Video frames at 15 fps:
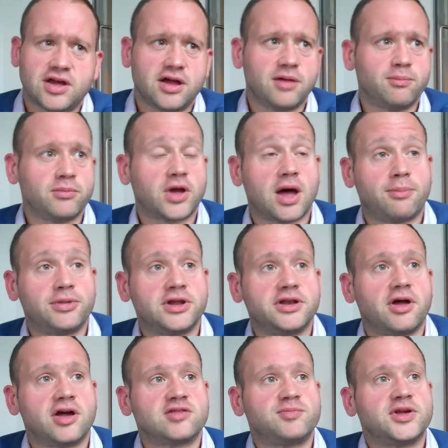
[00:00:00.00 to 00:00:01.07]
Um, a couple
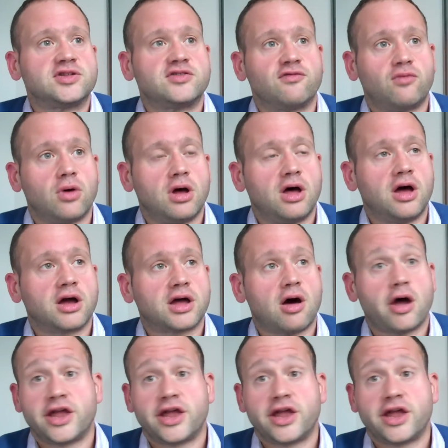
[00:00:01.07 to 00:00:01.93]
of nice bits of work.